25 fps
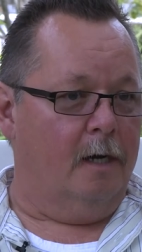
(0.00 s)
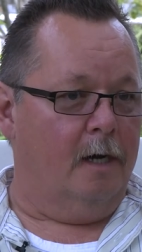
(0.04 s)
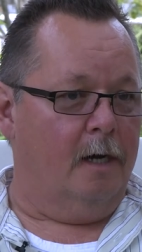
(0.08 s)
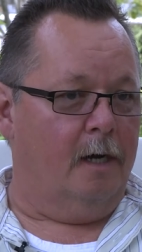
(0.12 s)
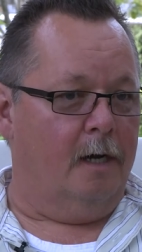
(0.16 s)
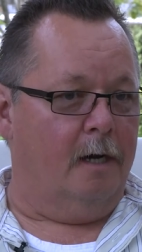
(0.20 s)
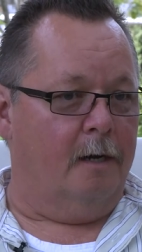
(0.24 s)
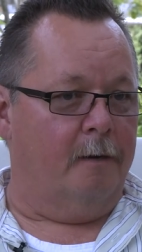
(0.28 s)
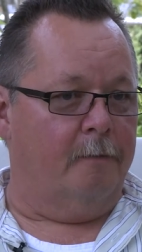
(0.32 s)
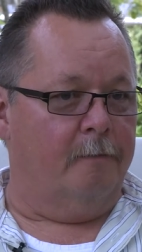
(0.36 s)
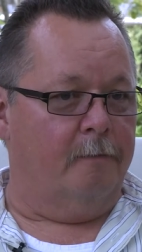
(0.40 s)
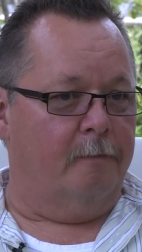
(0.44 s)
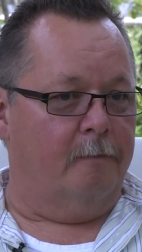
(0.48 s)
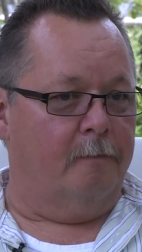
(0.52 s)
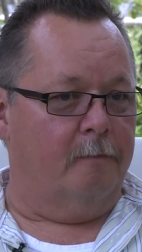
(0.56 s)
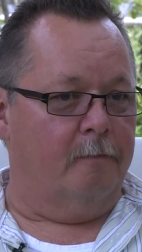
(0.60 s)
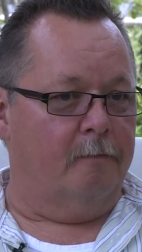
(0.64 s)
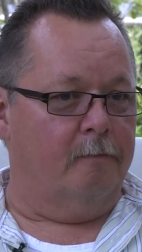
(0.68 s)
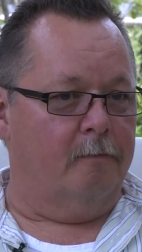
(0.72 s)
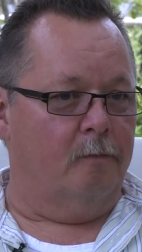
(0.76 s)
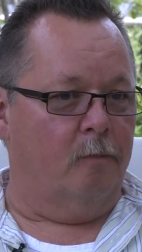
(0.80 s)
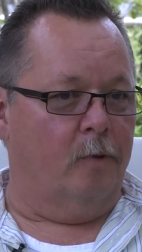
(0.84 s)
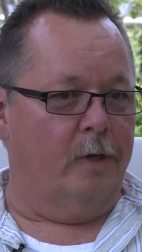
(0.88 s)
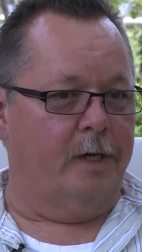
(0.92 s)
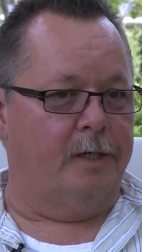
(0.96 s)
Um,
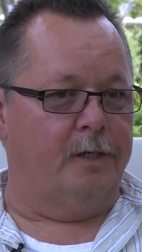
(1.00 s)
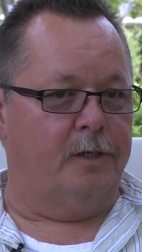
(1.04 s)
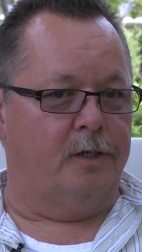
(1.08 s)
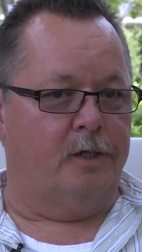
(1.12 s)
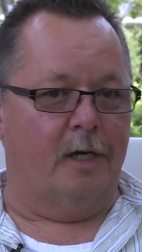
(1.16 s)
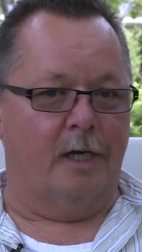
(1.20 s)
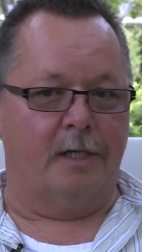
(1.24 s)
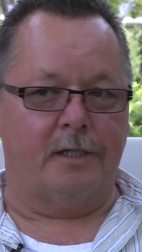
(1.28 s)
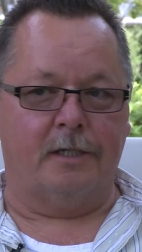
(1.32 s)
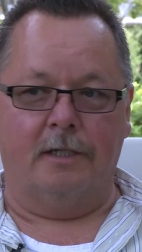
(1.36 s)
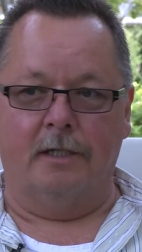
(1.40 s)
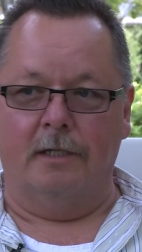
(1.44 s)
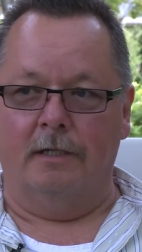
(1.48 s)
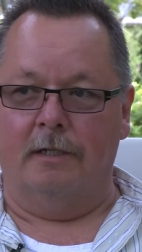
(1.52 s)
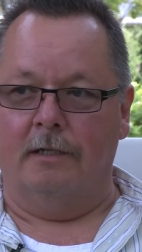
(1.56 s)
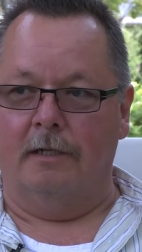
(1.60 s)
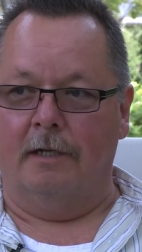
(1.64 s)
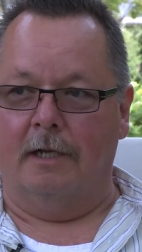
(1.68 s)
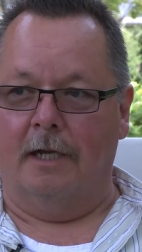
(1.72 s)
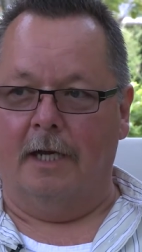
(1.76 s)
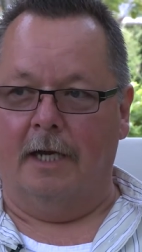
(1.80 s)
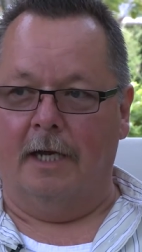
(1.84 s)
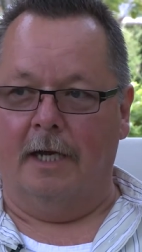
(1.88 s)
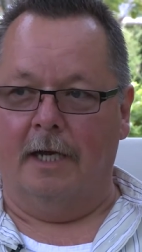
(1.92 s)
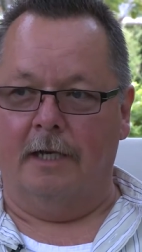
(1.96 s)
when
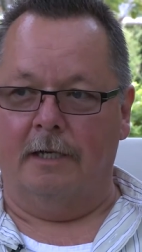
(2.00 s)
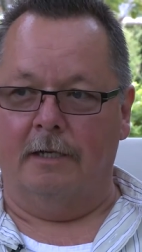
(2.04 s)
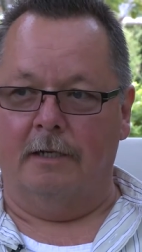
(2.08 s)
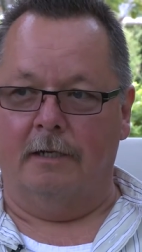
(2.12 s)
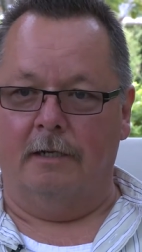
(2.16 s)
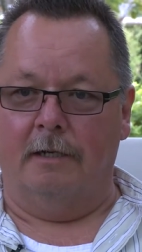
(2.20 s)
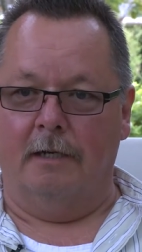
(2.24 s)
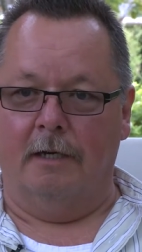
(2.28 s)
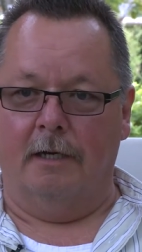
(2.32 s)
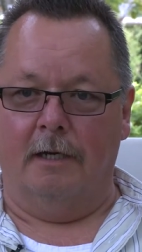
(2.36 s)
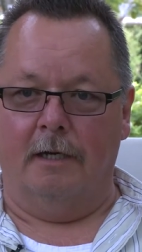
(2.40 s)
Justin and